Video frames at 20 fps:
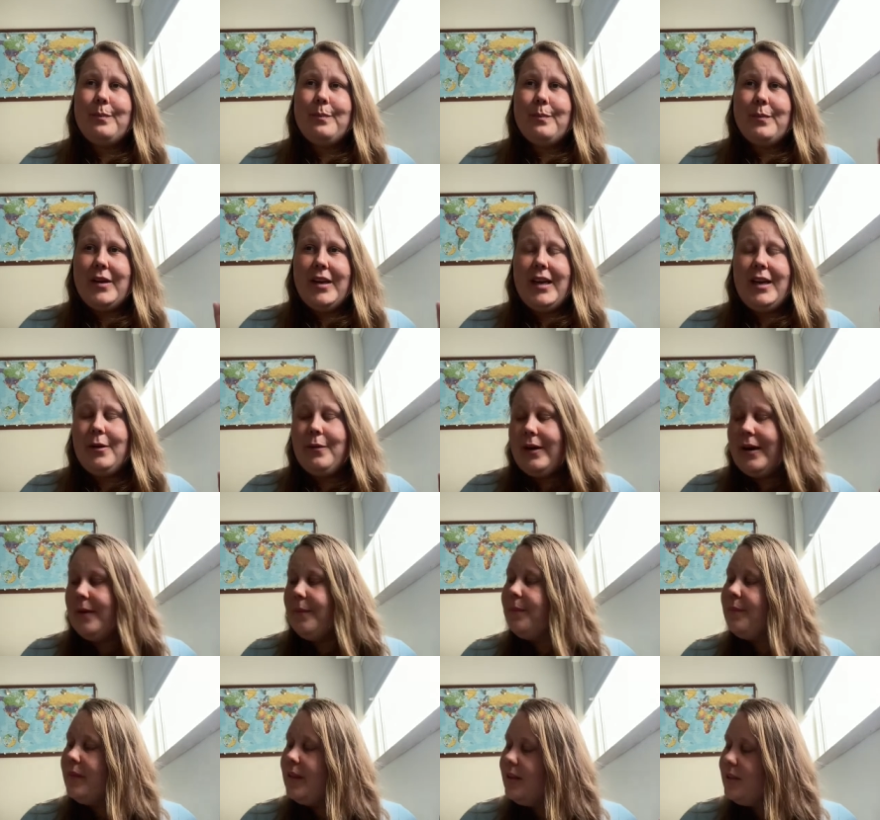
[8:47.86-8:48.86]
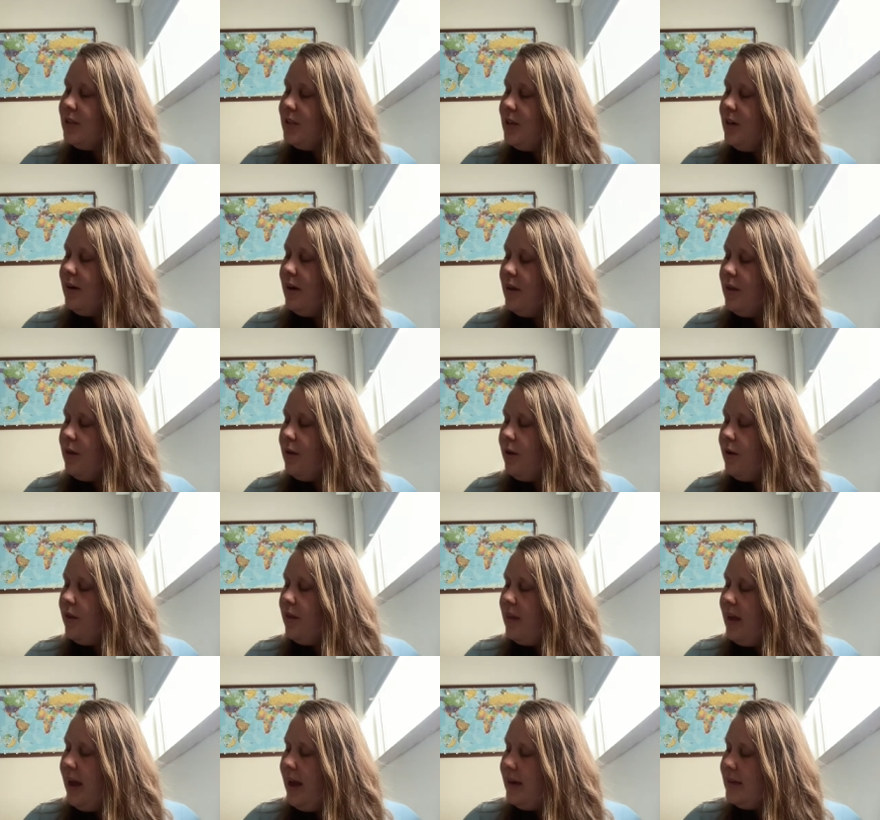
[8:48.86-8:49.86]
But anyway, so I thought
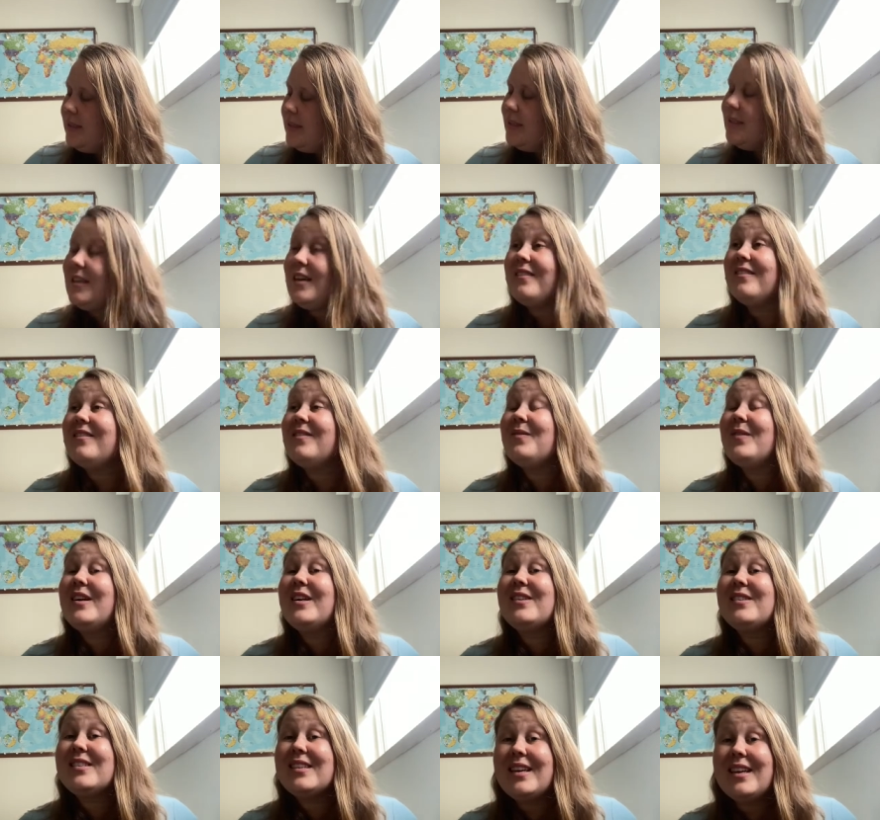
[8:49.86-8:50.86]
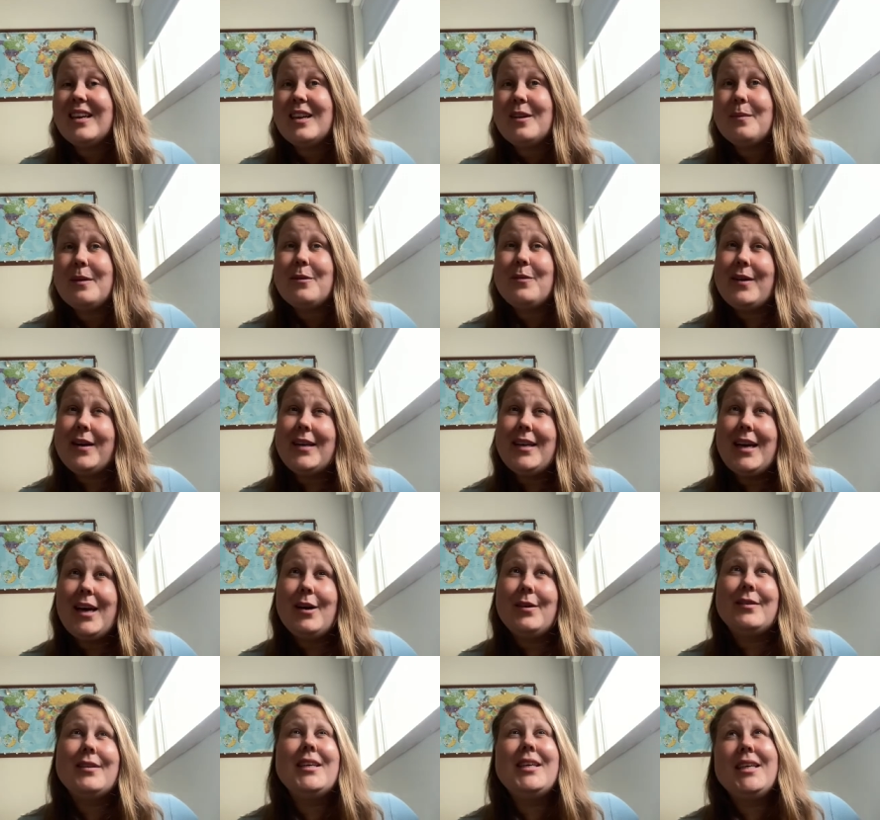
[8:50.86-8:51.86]
that since I've been losing a little bit of weight
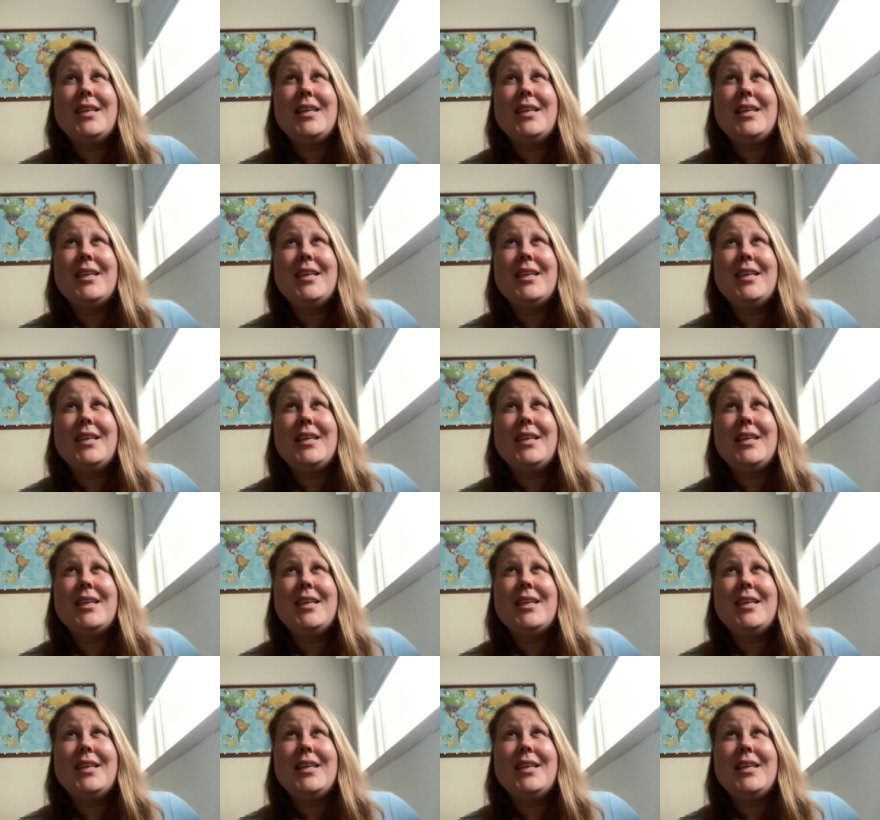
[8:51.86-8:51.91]
now,